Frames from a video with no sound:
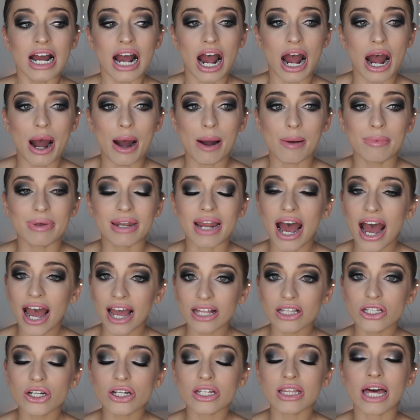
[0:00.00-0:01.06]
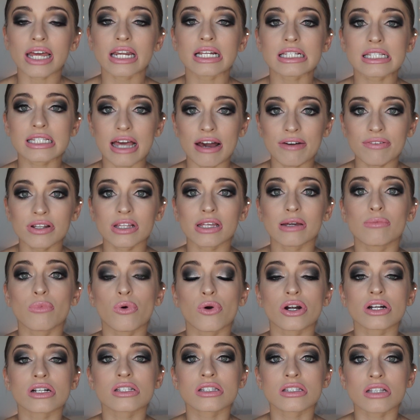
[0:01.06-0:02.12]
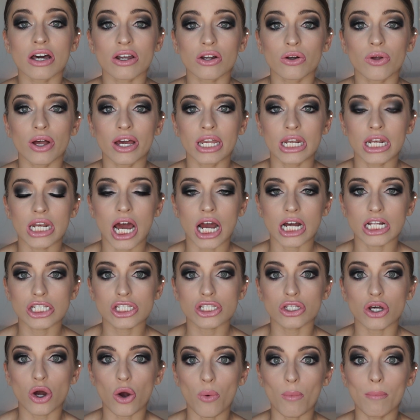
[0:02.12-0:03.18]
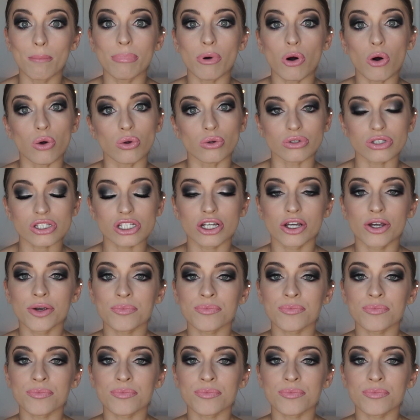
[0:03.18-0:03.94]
an eye look that is definitely more subtle and not so bold.